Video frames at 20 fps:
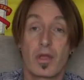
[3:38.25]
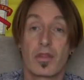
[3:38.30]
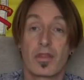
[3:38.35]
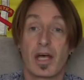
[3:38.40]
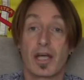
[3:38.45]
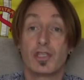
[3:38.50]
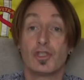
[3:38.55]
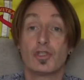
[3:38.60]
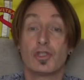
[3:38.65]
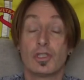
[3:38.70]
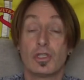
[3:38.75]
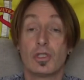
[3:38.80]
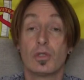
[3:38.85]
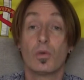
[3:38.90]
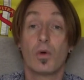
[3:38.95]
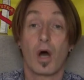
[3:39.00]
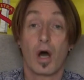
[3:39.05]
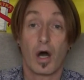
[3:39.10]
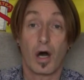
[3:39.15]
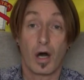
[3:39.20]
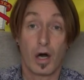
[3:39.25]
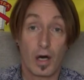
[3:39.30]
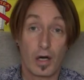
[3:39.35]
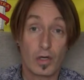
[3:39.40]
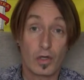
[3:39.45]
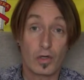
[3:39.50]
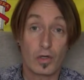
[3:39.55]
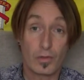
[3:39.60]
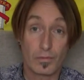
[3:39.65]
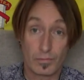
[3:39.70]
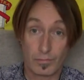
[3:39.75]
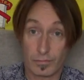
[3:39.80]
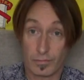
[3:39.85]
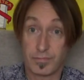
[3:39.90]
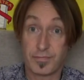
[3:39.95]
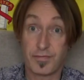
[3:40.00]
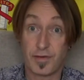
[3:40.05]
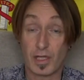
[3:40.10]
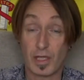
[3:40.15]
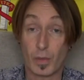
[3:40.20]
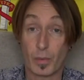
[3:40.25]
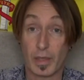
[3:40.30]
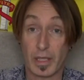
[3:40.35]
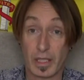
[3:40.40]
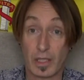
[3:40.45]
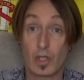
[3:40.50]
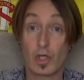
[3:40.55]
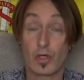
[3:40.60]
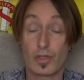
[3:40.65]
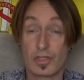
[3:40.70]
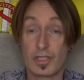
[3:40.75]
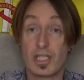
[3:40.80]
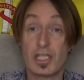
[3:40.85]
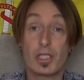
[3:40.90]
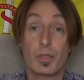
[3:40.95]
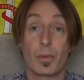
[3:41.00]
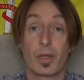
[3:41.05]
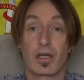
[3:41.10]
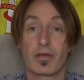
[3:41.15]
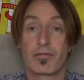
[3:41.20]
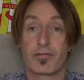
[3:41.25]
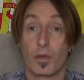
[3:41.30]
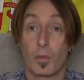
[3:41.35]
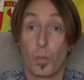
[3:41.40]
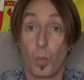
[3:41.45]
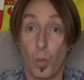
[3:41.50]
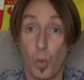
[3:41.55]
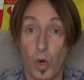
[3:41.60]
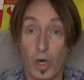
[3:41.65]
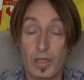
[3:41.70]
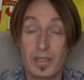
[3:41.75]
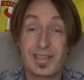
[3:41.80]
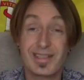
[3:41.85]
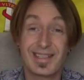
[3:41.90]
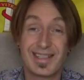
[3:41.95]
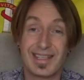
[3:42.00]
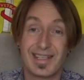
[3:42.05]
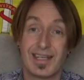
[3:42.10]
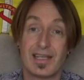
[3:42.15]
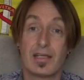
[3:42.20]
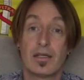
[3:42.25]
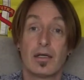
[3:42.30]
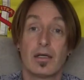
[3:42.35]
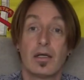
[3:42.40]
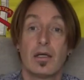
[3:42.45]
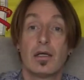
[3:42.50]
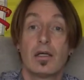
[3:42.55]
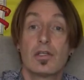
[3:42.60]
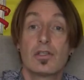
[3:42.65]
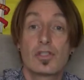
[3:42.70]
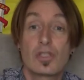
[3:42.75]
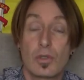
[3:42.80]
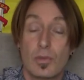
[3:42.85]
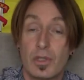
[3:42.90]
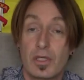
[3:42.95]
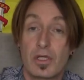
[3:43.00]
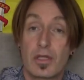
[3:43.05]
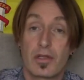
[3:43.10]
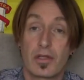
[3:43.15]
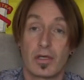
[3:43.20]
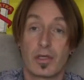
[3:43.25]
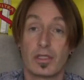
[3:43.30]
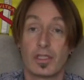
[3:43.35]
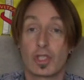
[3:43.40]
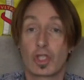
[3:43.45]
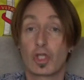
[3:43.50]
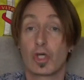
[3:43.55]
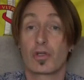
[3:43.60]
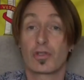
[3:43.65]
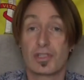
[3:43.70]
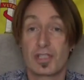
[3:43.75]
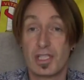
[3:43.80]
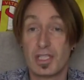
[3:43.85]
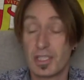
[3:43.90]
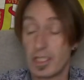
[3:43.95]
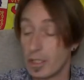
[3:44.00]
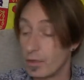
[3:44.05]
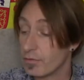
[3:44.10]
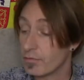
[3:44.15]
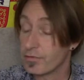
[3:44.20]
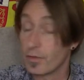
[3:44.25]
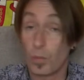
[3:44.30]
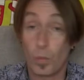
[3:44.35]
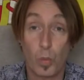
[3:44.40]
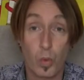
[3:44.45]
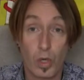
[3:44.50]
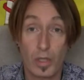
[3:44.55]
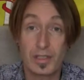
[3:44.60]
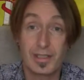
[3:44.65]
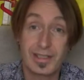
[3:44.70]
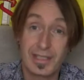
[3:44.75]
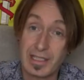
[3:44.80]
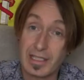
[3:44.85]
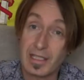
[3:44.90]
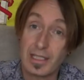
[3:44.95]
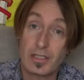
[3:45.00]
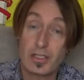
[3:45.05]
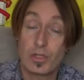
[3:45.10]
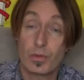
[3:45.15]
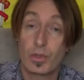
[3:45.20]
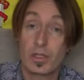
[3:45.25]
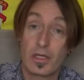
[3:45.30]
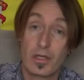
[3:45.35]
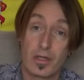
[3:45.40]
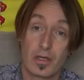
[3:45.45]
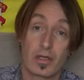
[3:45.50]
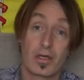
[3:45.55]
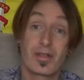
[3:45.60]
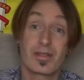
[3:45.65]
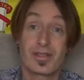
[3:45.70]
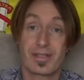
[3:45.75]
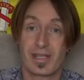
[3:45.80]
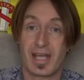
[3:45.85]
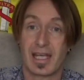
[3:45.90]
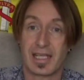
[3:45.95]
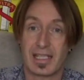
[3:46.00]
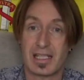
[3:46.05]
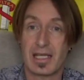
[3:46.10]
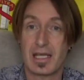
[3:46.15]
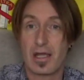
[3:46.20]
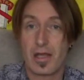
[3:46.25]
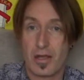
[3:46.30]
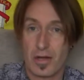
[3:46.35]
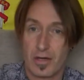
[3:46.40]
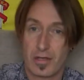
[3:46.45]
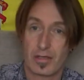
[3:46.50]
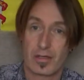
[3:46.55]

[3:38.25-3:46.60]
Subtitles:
that you are following, continuing from one gear to another. You continue from one gear to another. Seguir.